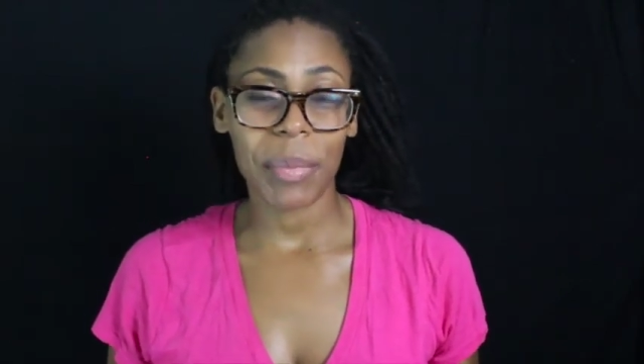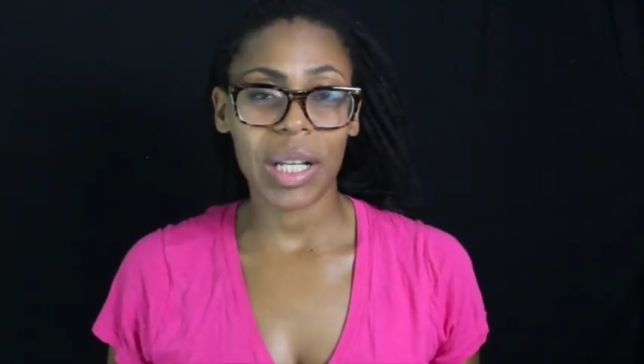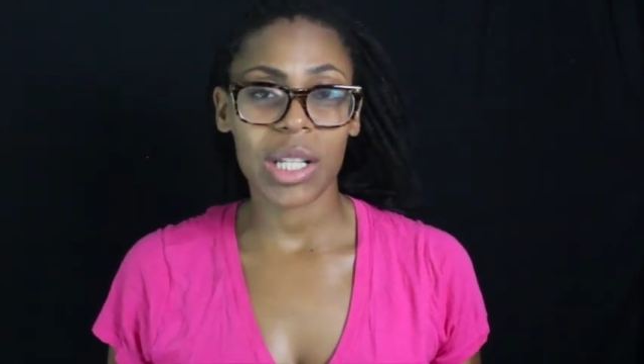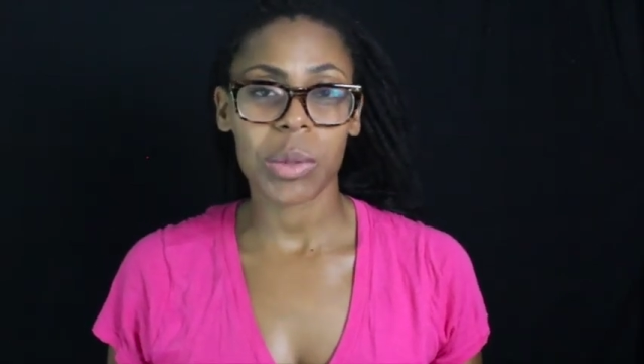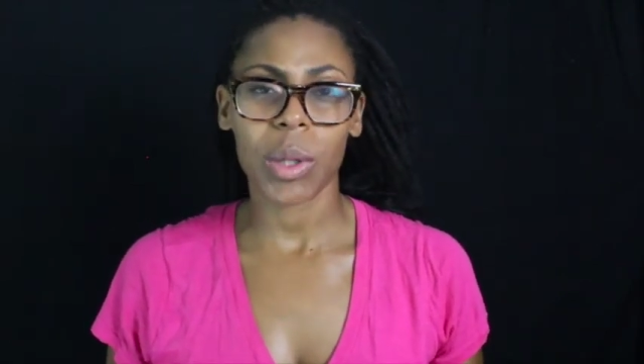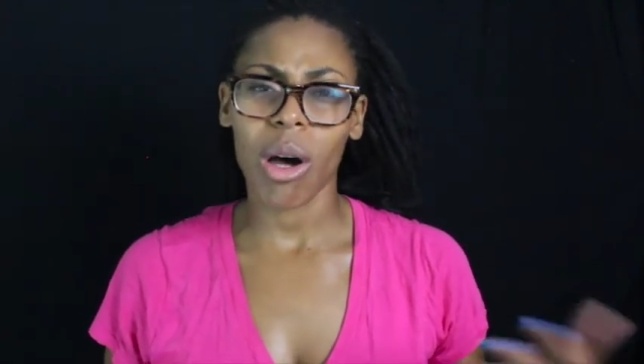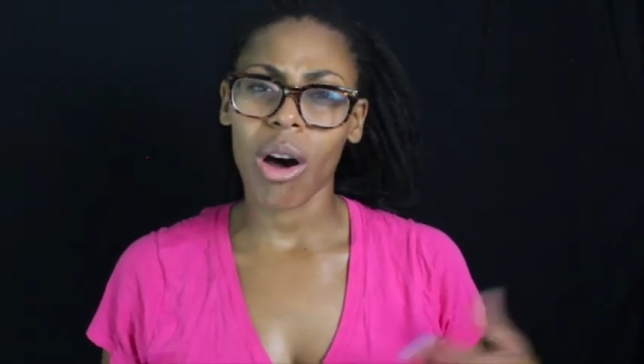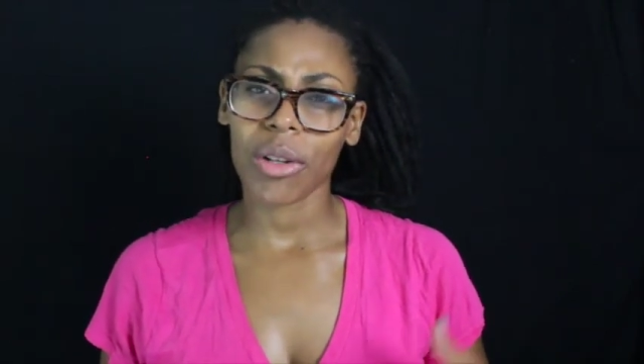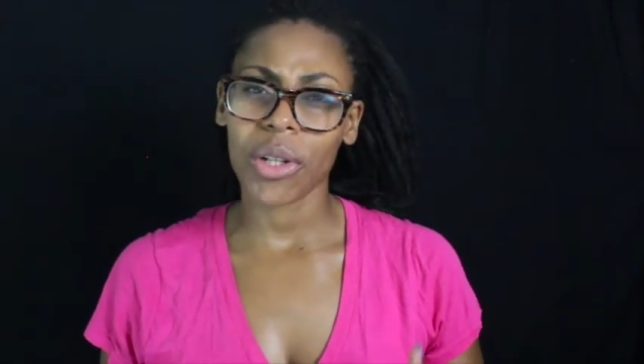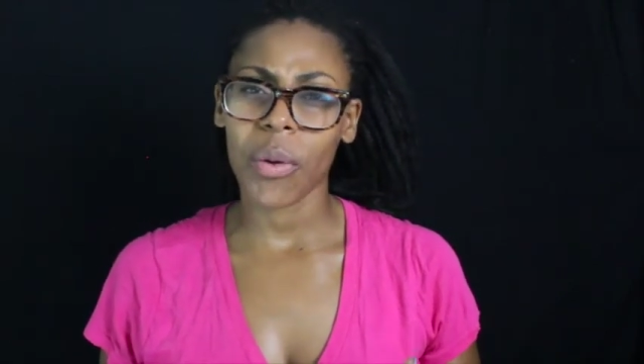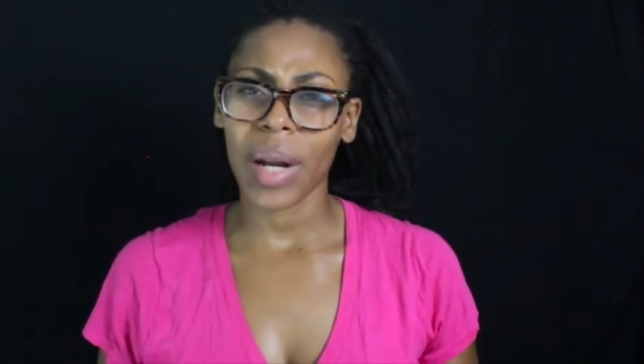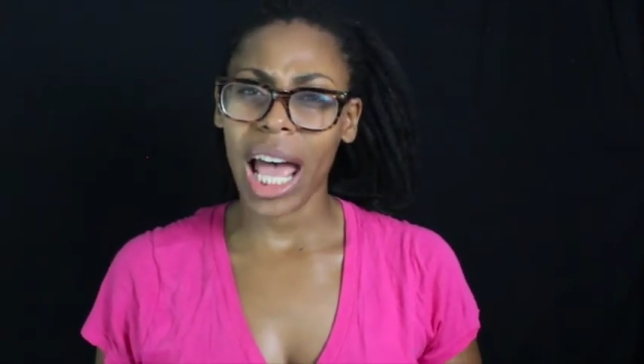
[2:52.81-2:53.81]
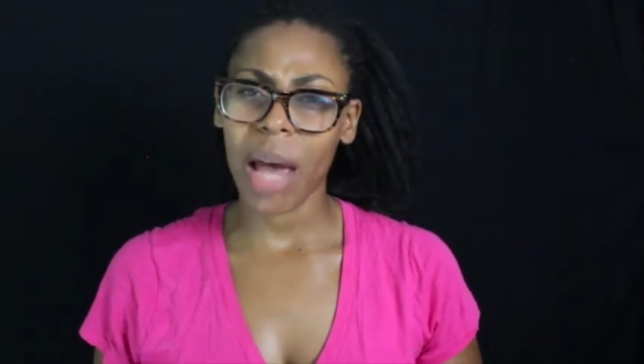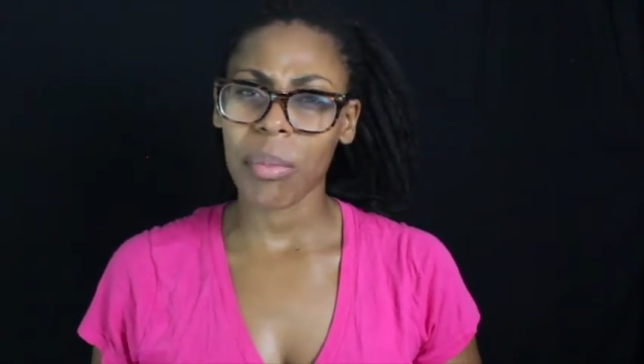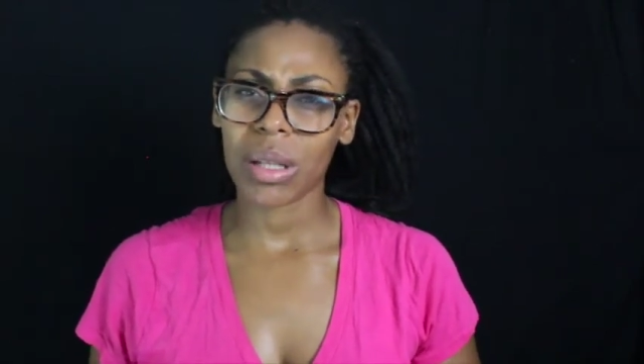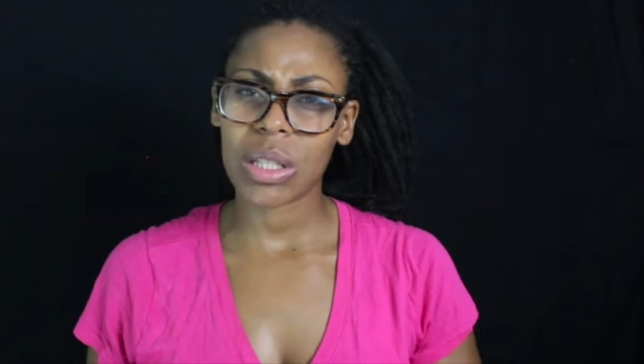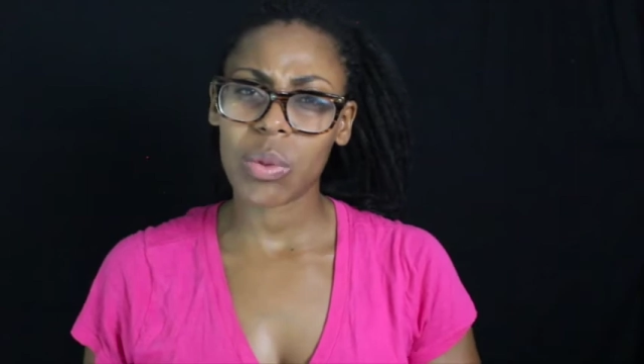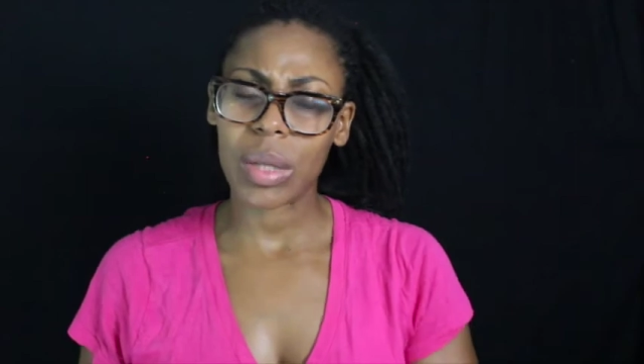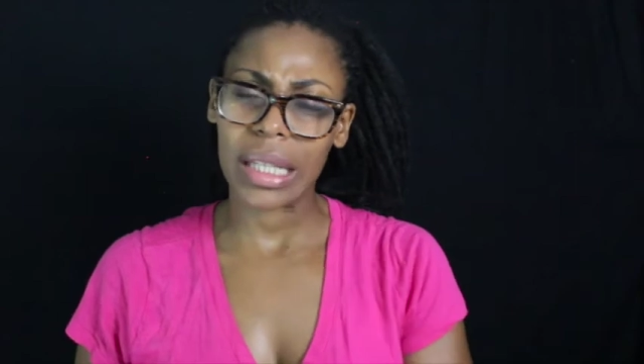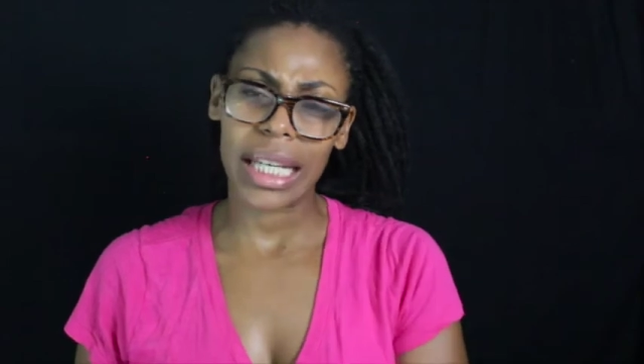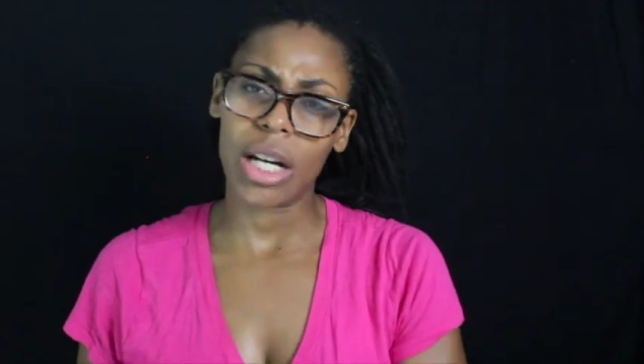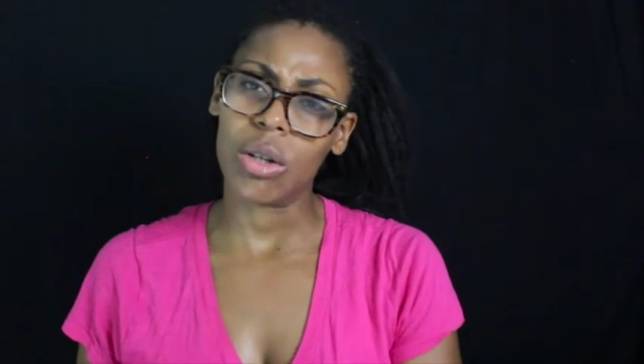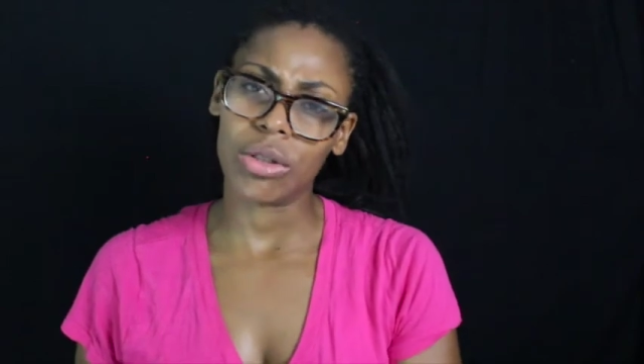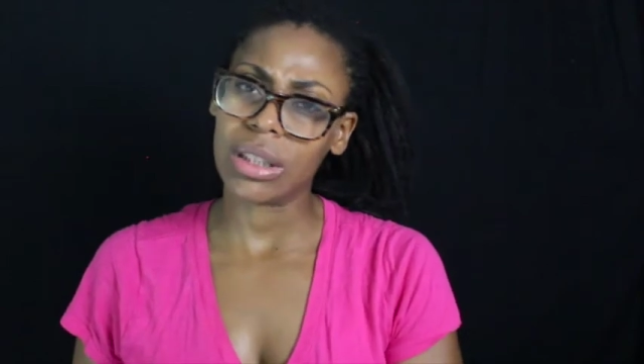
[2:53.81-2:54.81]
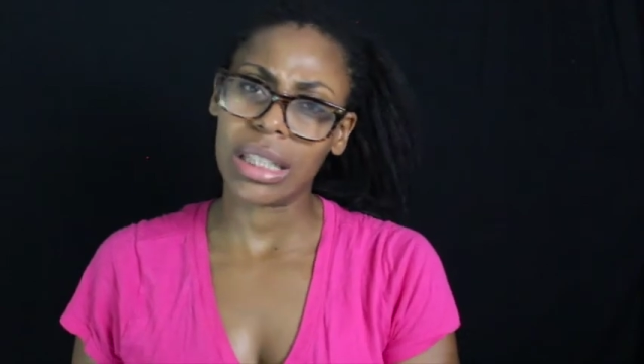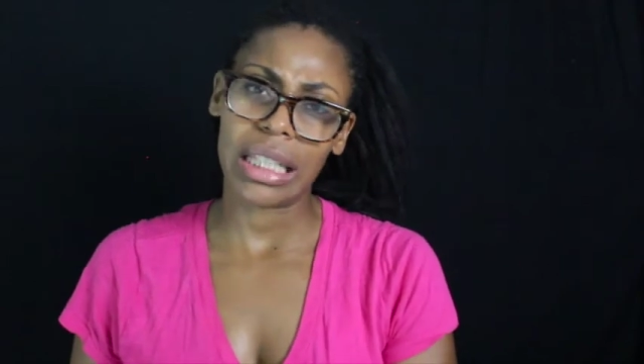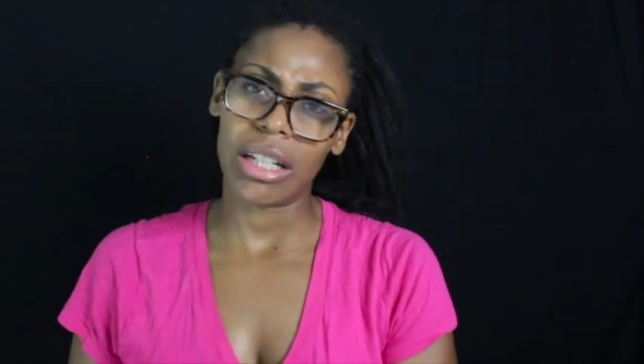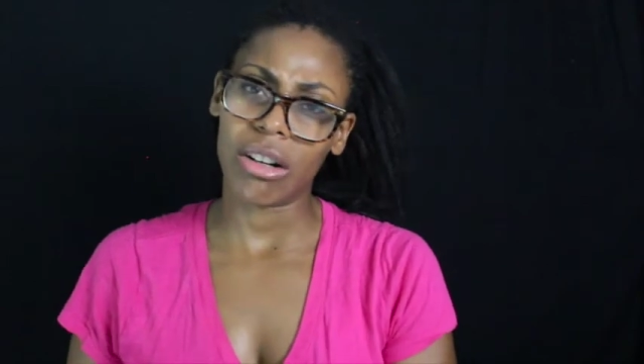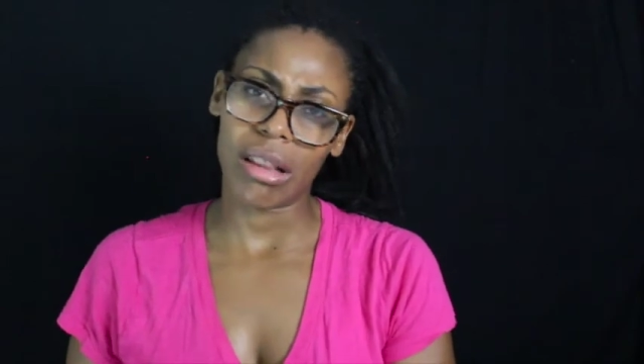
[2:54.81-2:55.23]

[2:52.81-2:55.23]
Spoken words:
because we all know what happens when the elderly